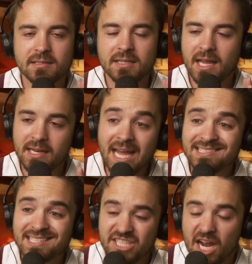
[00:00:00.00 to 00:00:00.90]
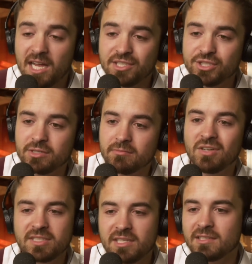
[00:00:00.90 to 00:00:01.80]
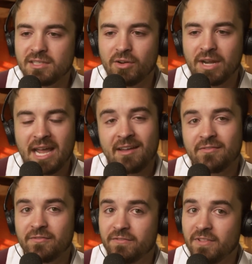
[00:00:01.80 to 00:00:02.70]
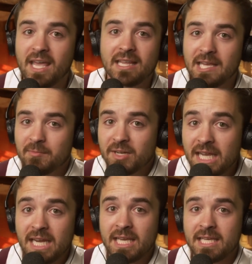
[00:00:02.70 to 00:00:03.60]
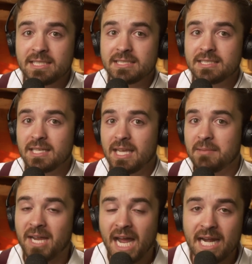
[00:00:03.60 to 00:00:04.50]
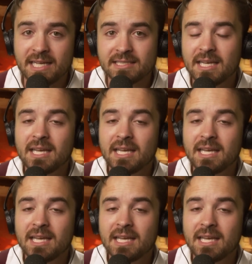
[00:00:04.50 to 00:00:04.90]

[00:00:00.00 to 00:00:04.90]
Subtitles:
Not to judge. Most of y'all don't have flying Lamborghinis in my audience.